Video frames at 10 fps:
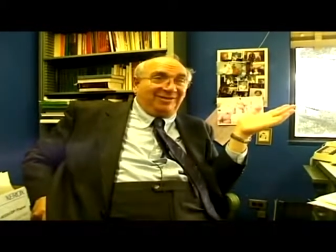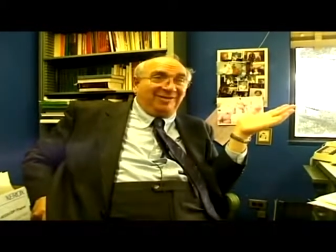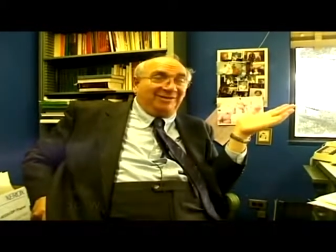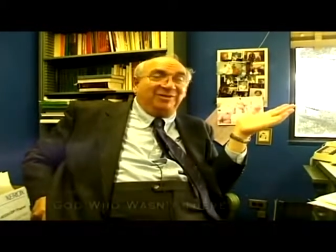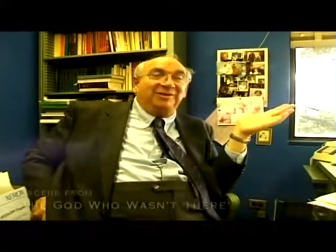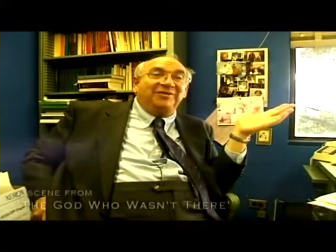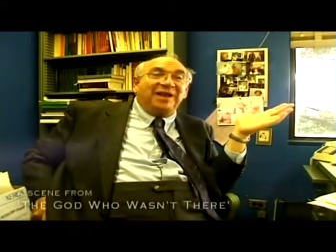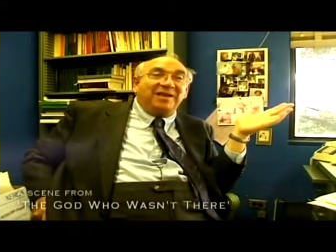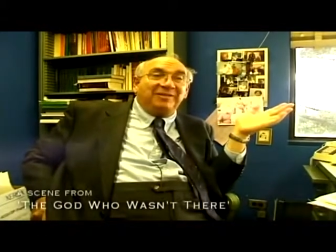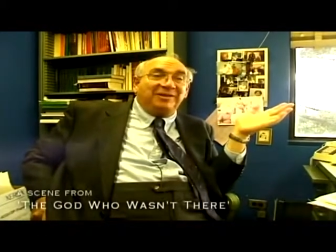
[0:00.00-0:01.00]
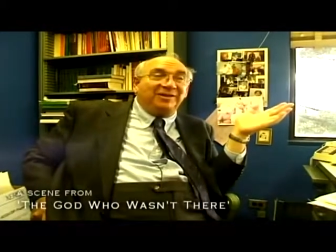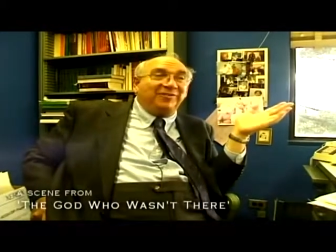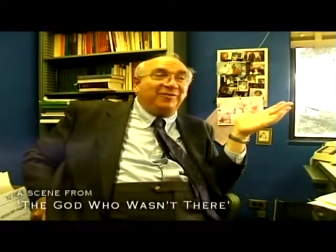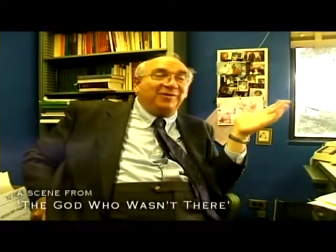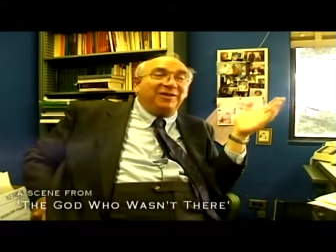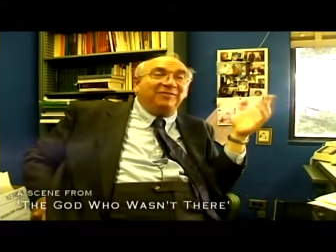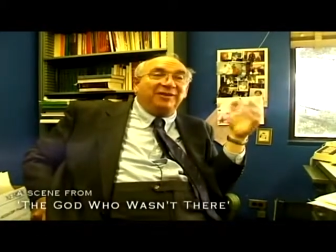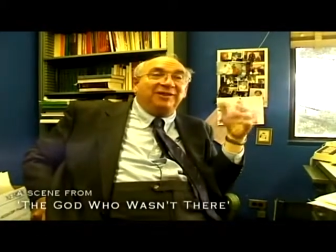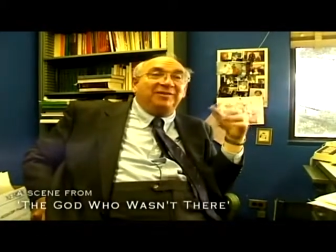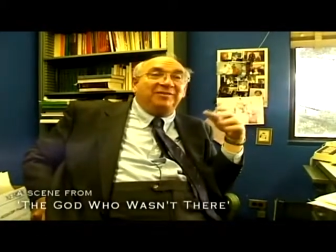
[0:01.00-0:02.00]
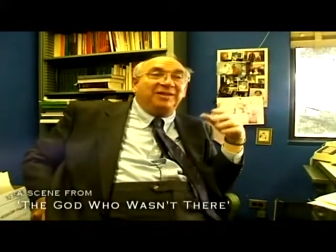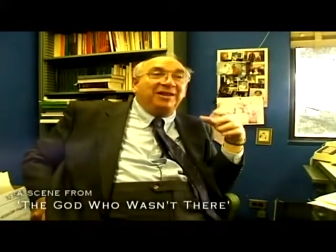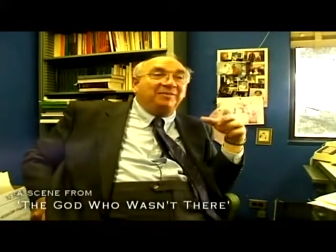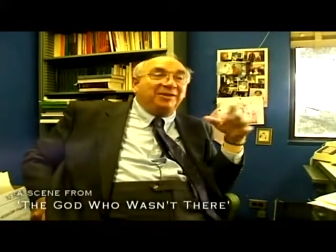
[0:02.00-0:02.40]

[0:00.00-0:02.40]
these couldn't have happened, therefore we get rid of them.